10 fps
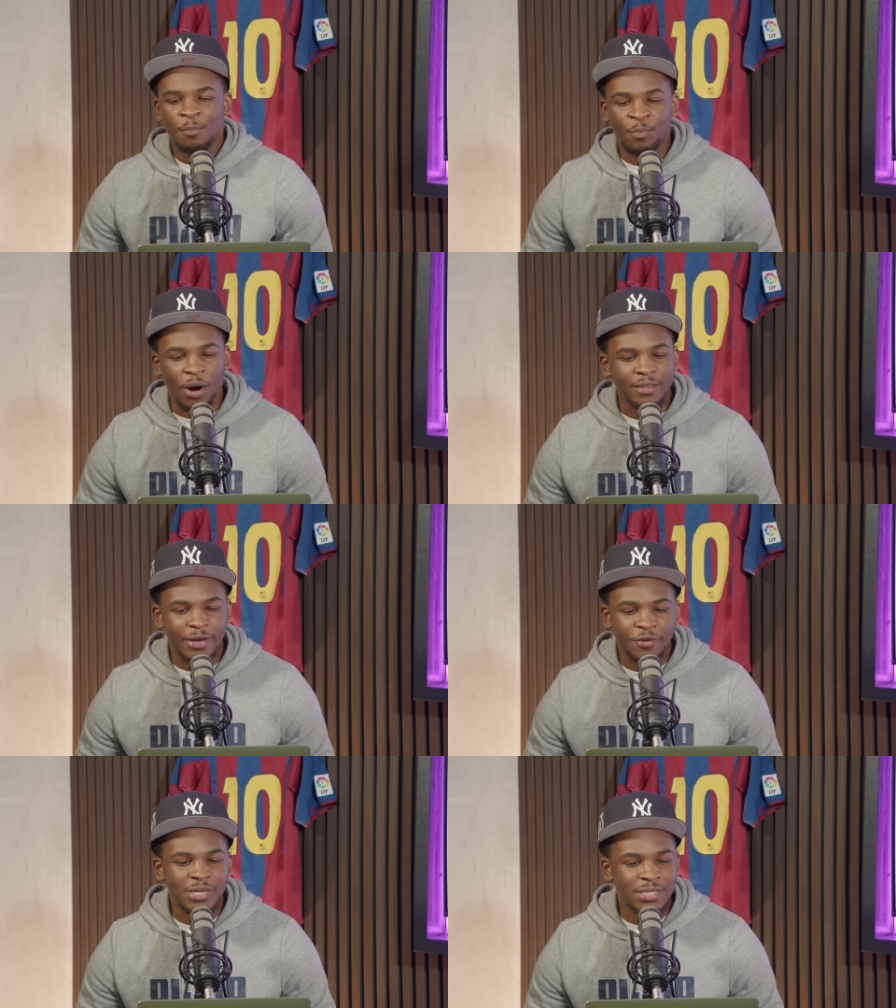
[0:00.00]
But
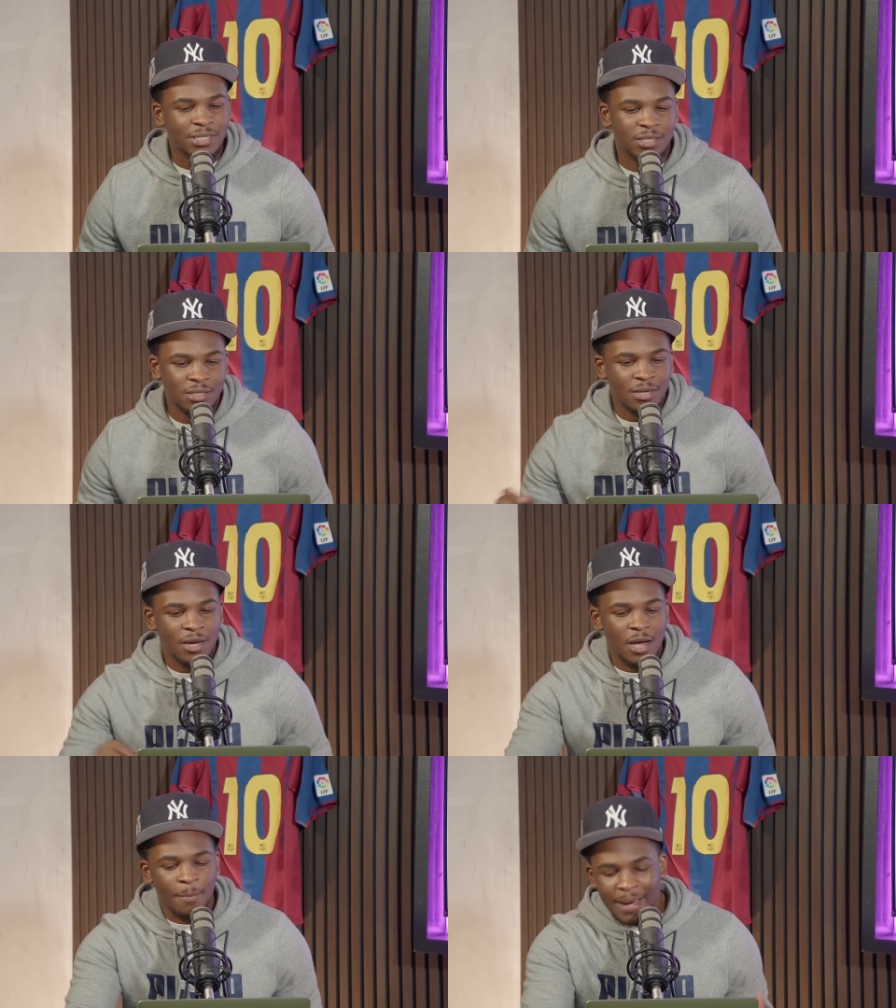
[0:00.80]
there is
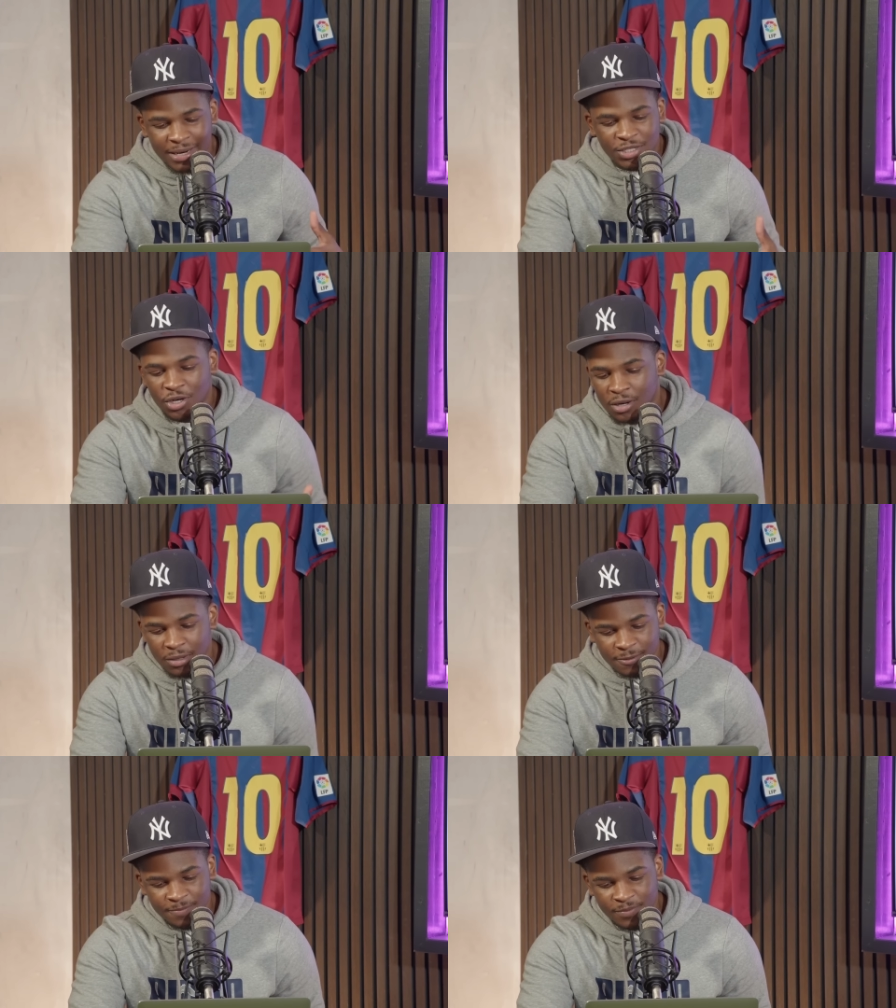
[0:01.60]
a manager
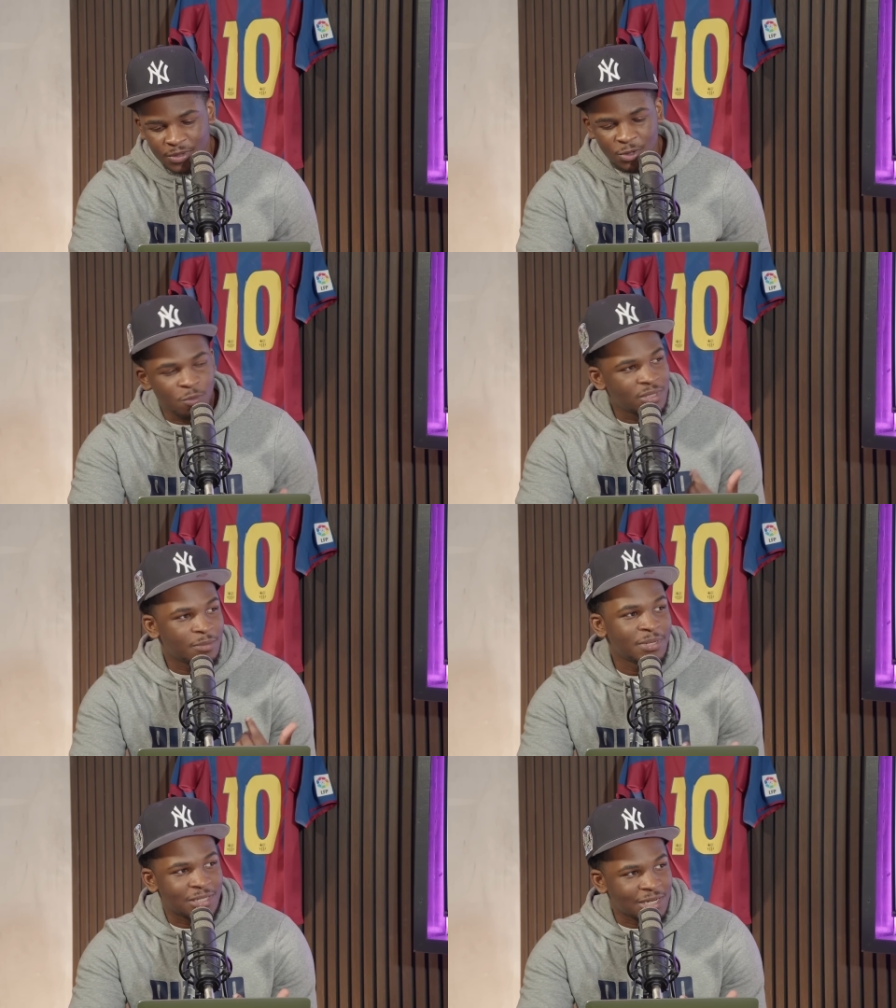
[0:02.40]
who is the
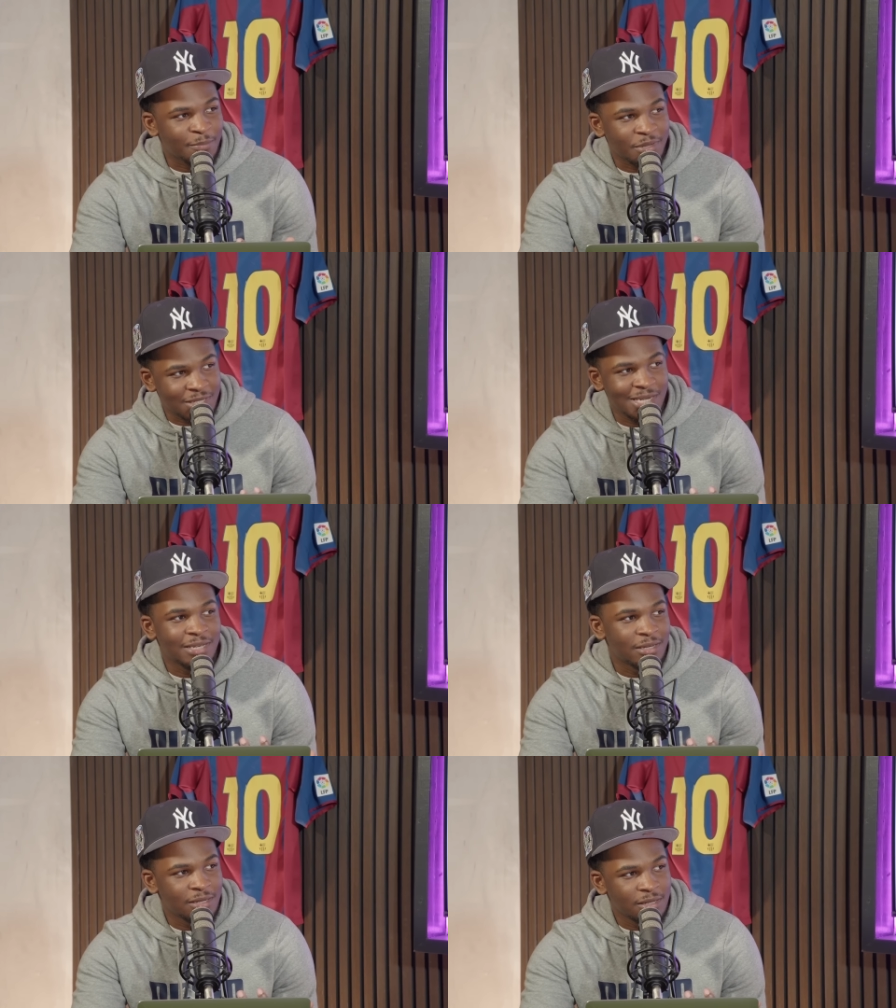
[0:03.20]
Mr. Champions
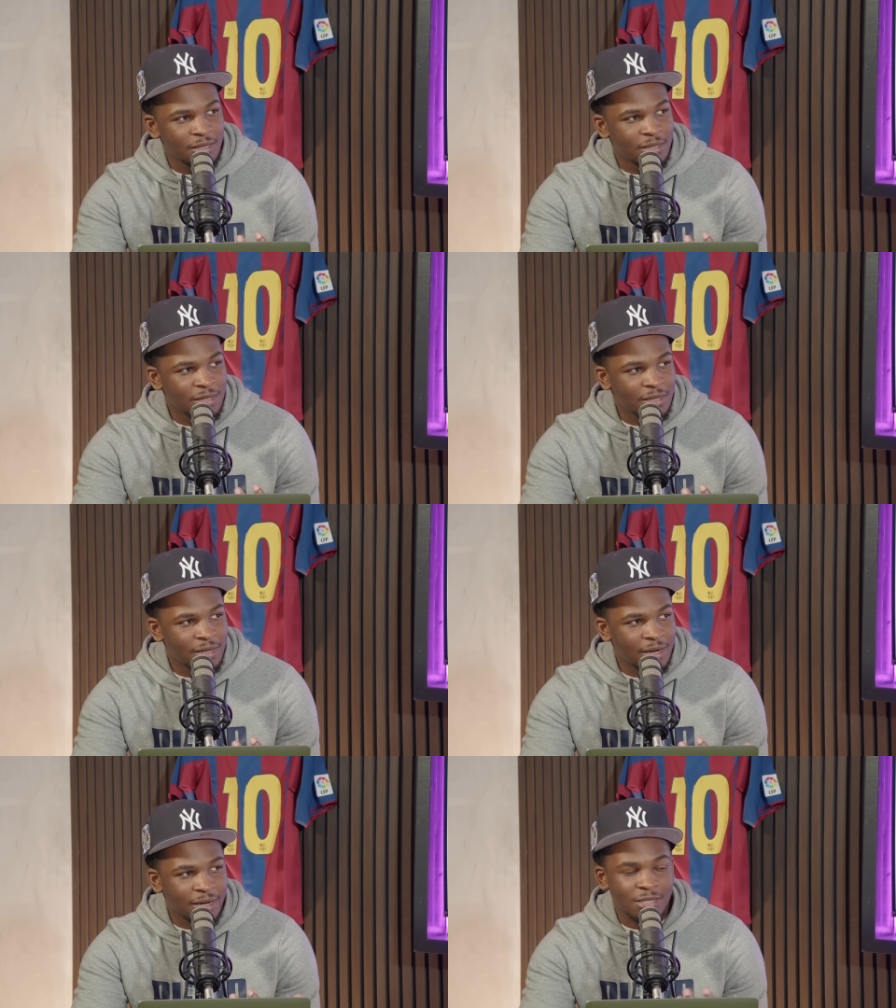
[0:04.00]
League, mm. and
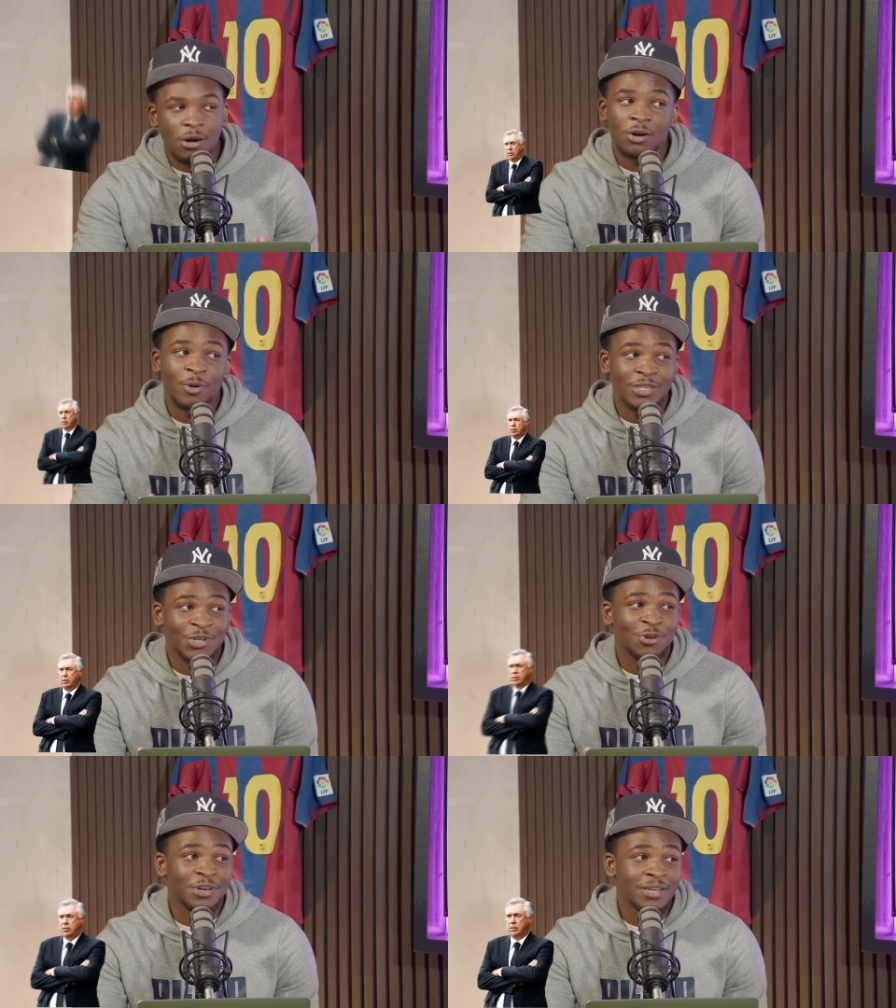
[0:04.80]
that's Carlo
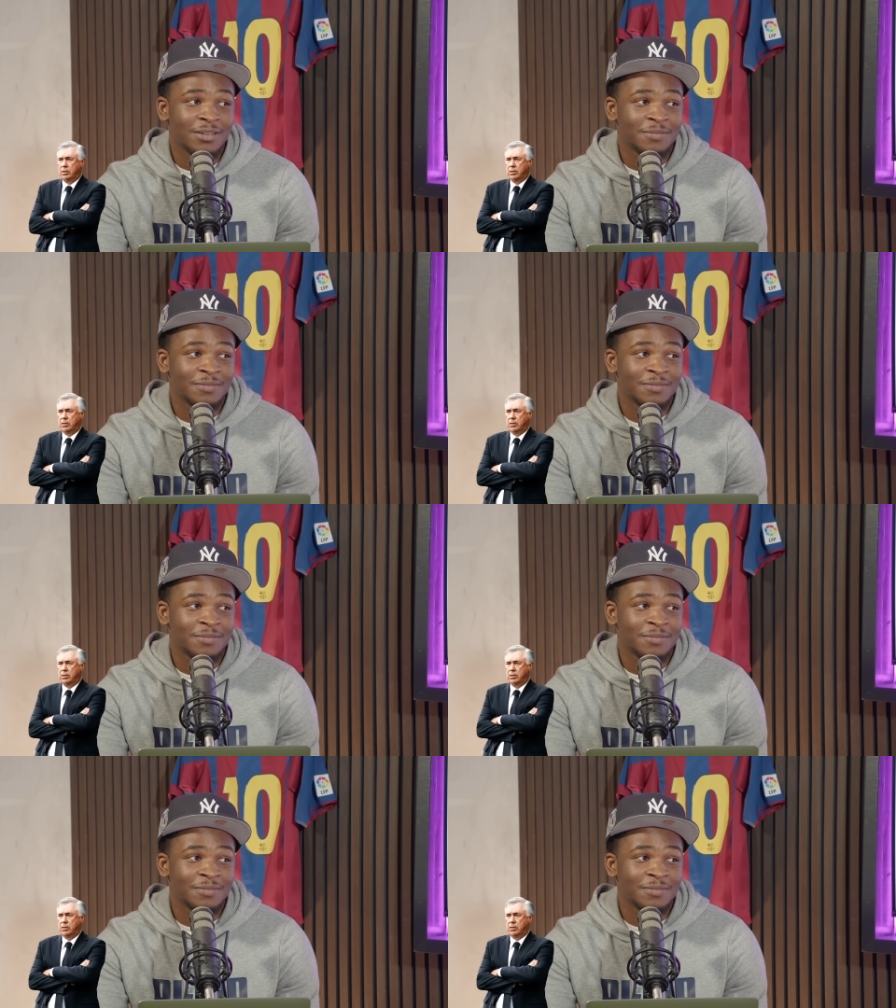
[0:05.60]
Ancelotti